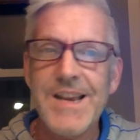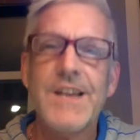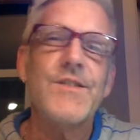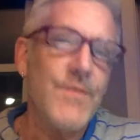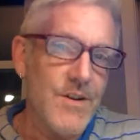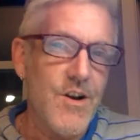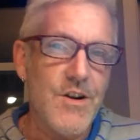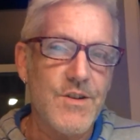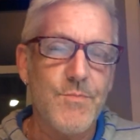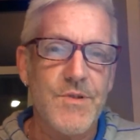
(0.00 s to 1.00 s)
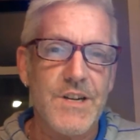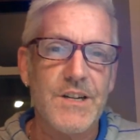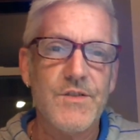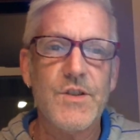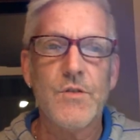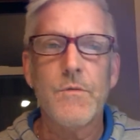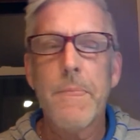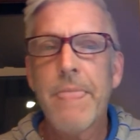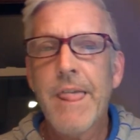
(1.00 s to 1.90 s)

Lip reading: It's very hard to predict. So